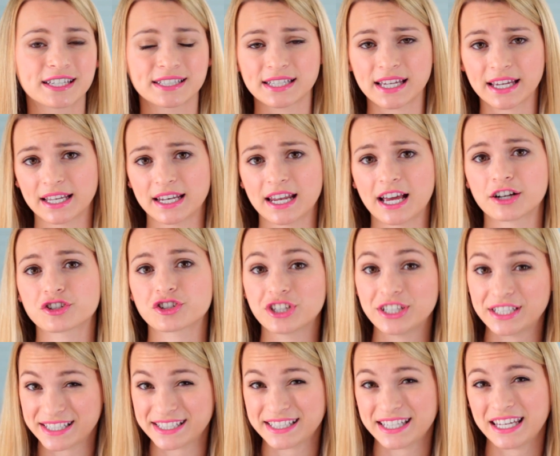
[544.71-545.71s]
because I can
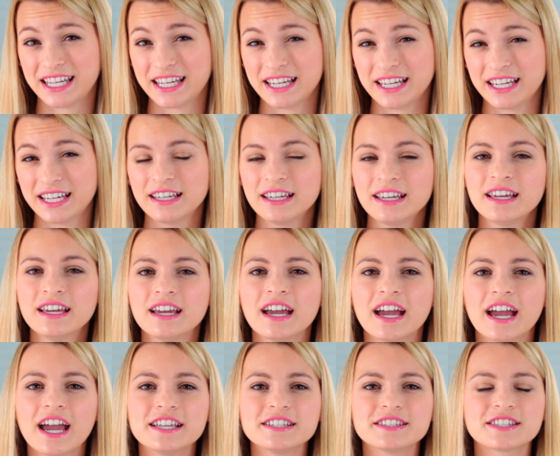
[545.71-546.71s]
actually see it.
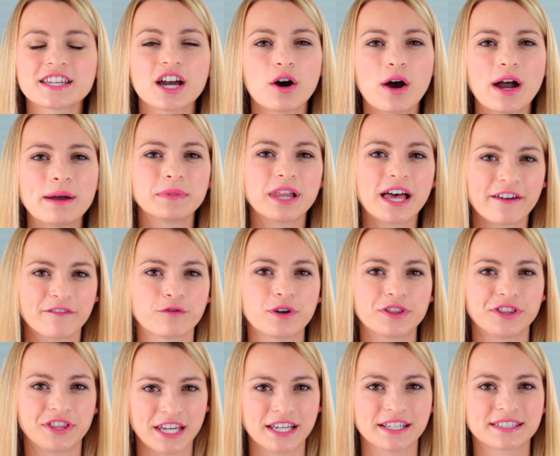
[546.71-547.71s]
And so I'm left
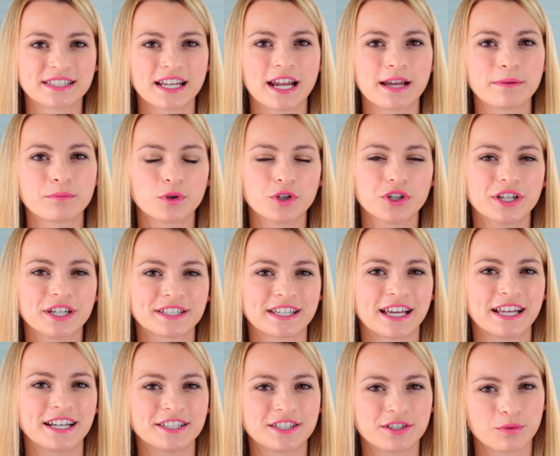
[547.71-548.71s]
with things that I'm really
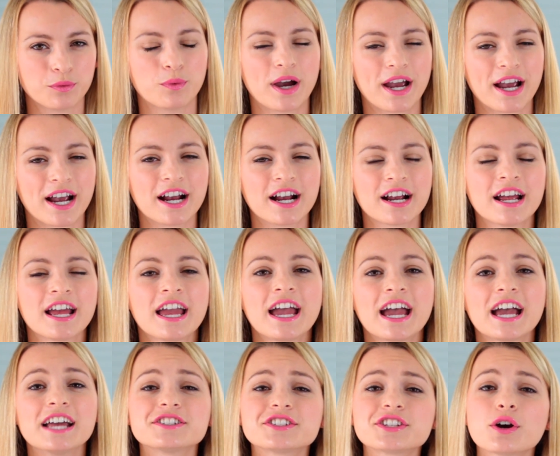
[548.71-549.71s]
excited to wear.
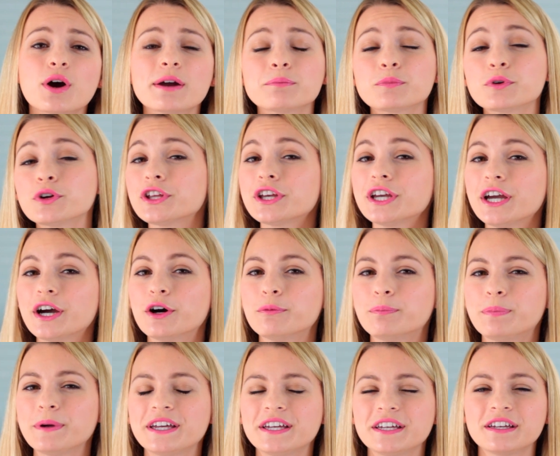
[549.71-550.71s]
And so I'm really
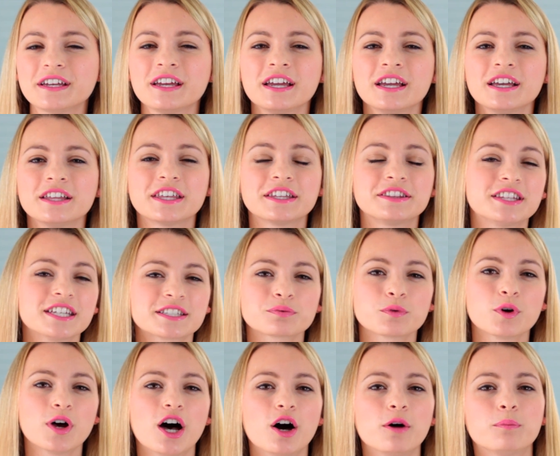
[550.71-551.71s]
hoping that this
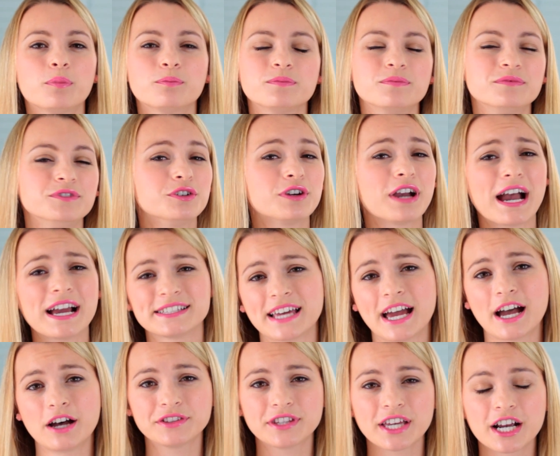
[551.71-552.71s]
will help you guys
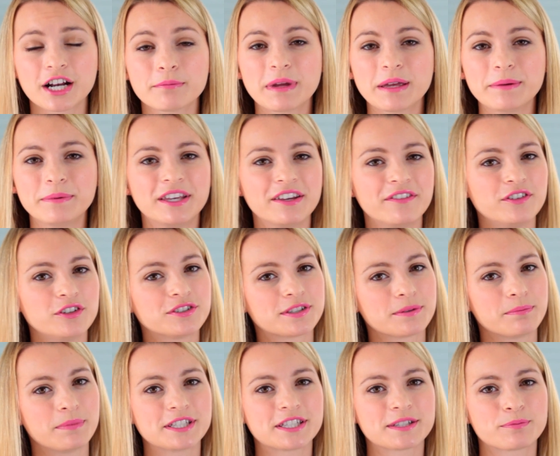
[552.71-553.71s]
out there, maybe give you
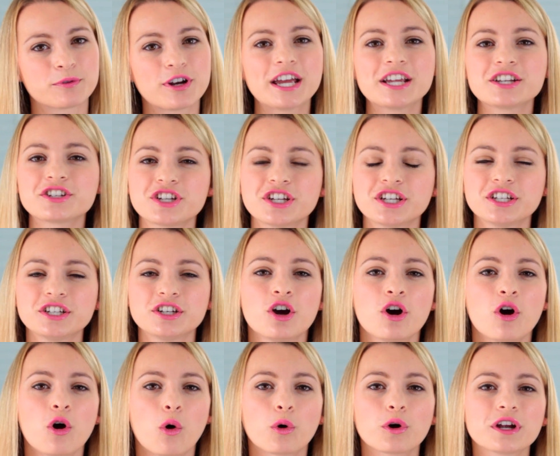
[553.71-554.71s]
some inspiration,
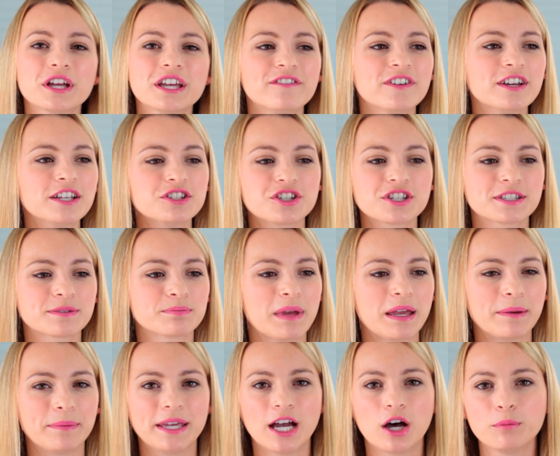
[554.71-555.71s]
or even just
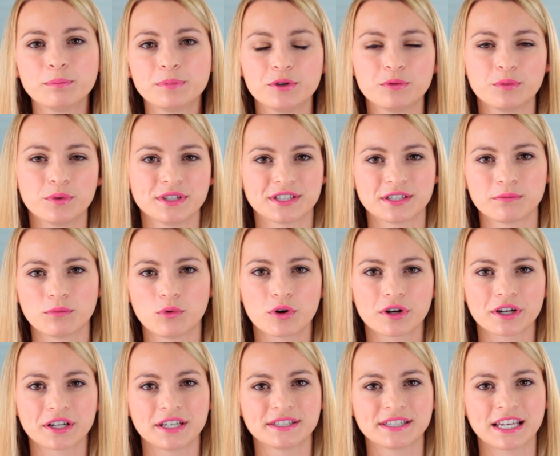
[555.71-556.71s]
maybe help you with some
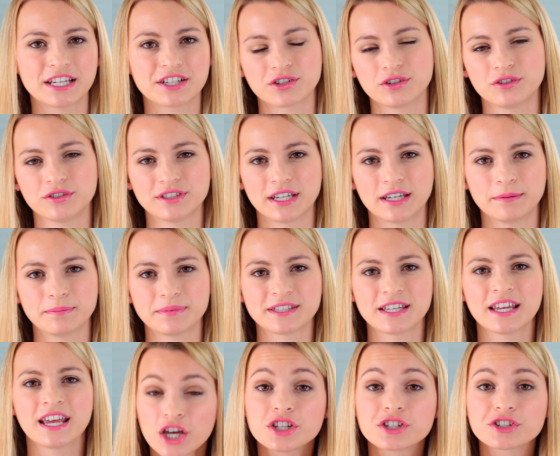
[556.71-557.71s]
organizational
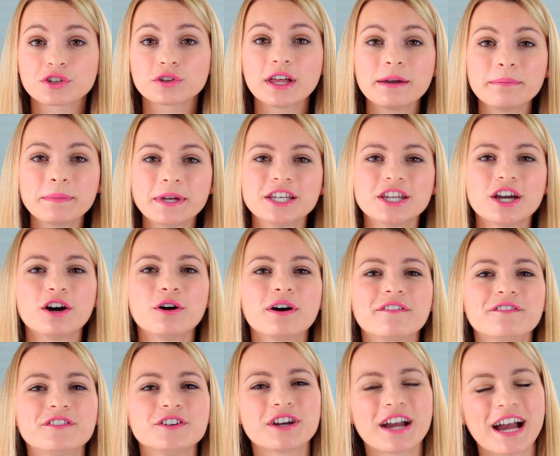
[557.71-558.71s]
tips. So let me know
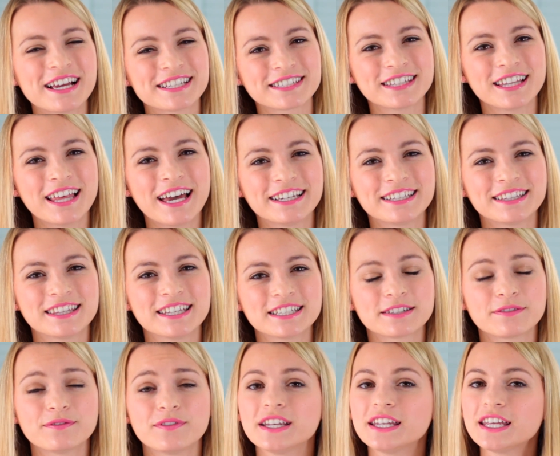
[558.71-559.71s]
if you guys like
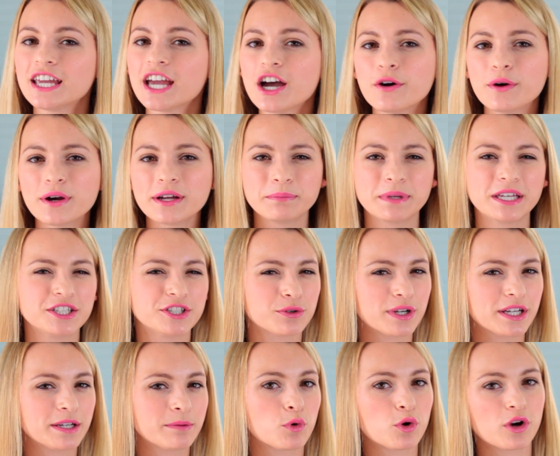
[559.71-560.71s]
this video and me
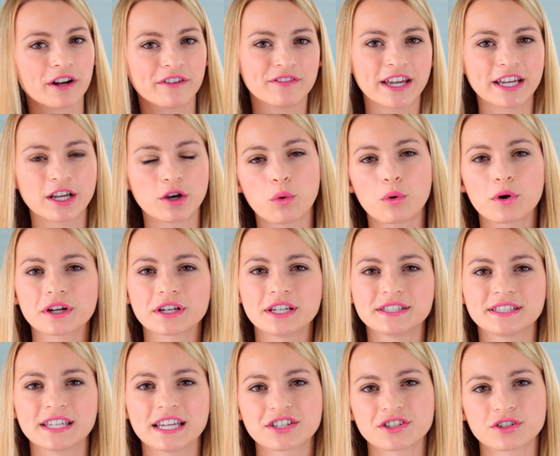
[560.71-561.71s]
doing more of like
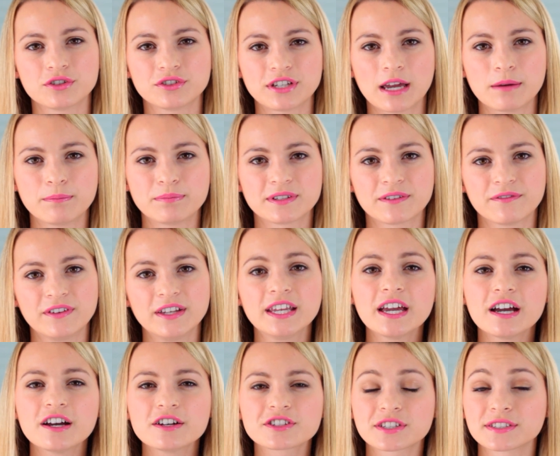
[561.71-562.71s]
organizational types of
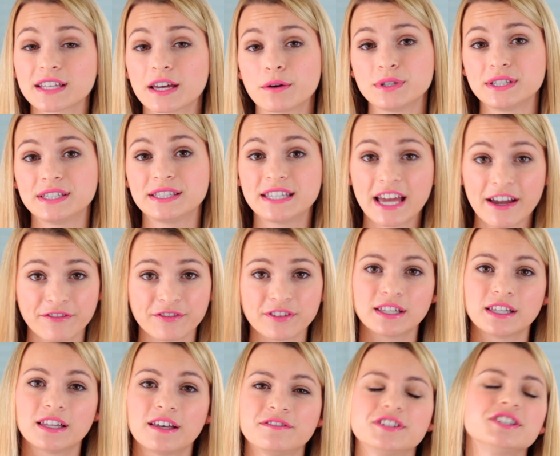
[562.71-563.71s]
videos, because I would
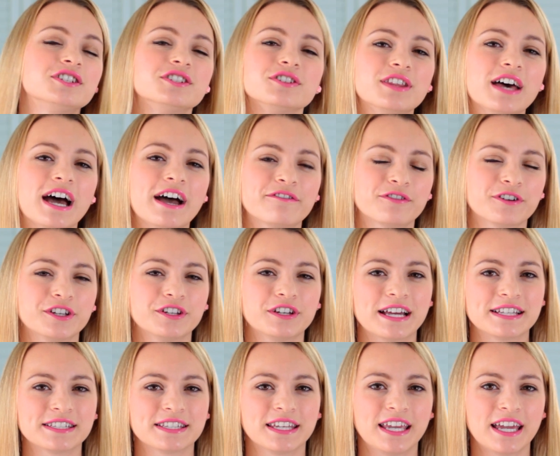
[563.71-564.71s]
definitely love to do that for you
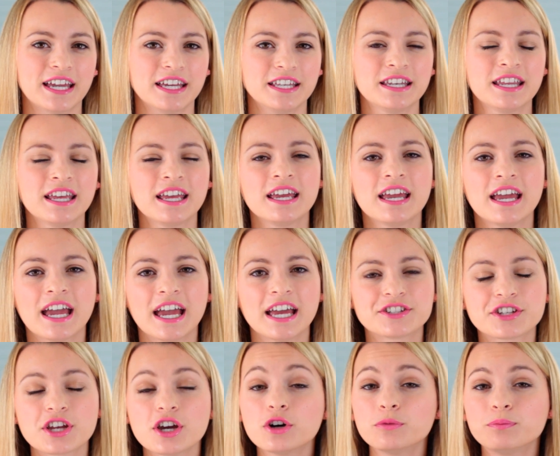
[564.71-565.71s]
guys again.
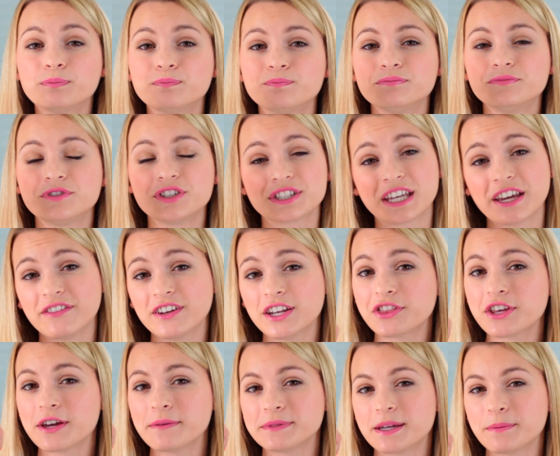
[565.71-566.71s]
And so just give it
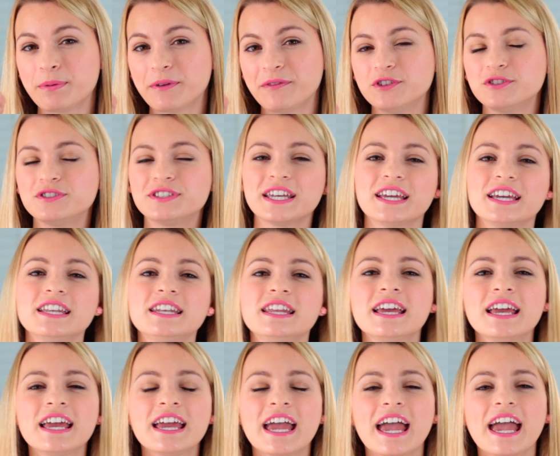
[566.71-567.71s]
a thumbs up if you did.
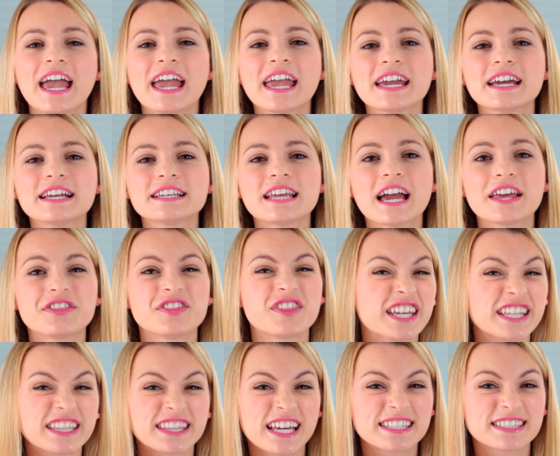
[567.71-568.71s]
And I
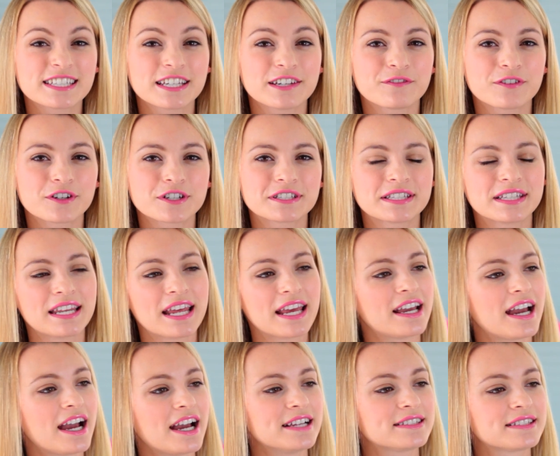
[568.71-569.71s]
think that's it for today,
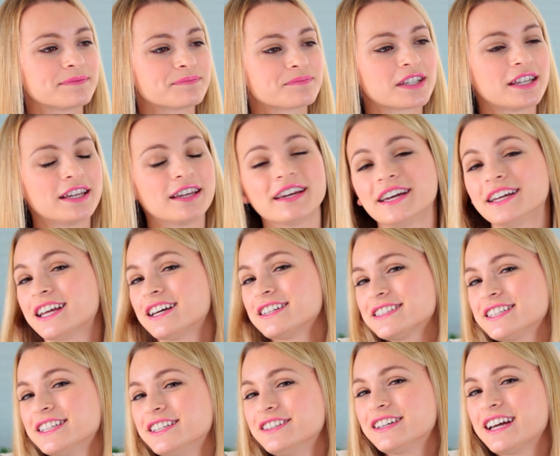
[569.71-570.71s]
guys. And I'll
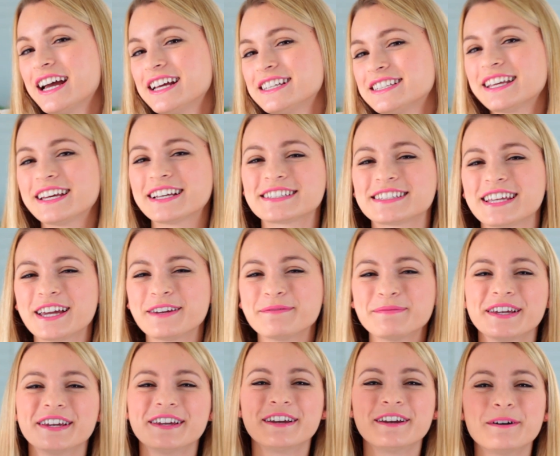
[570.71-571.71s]
see you guys next time.
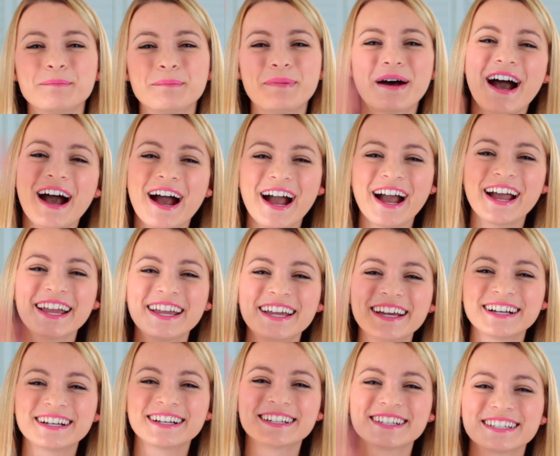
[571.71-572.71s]

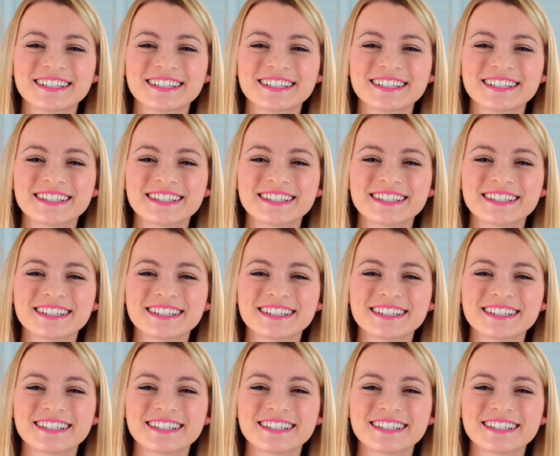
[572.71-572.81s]
Bye!